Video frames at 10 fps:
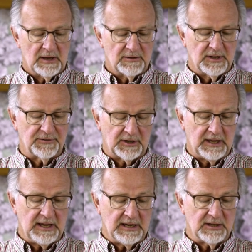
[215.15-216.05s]
Then the
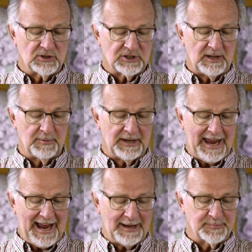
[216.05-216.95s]
king summoned
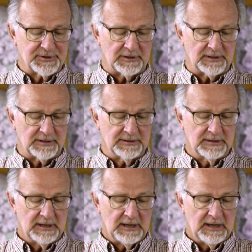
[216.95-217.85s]

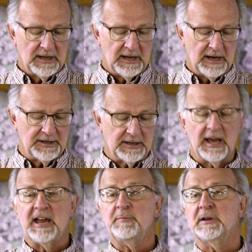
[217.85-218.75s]
Absalom, and he
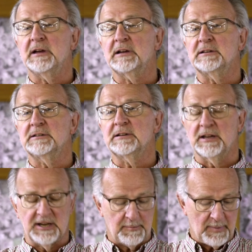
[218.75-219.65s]
came in
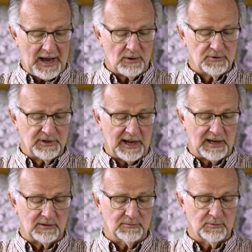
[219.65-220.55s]
and he bowed
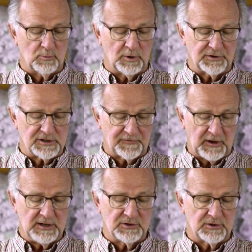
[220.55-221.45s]
down with his
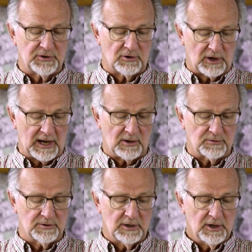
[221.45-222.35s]
face to the
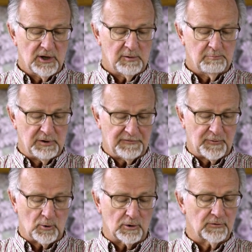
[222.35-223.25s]
ground
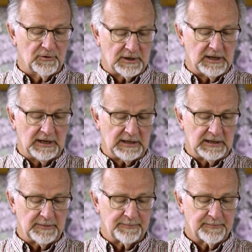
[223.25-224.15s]
before the
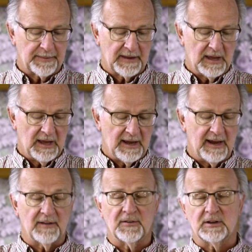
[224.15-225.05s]
king.
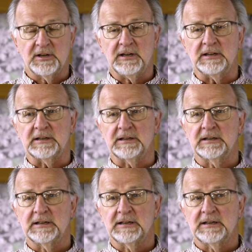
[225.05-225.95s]
And the
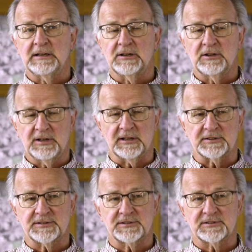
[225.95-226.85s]
king
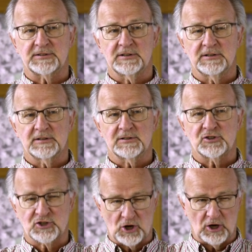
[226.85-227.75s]
kissed
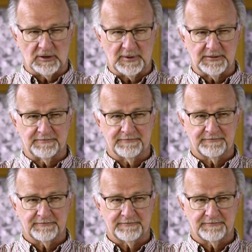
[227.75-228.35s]
Solomon.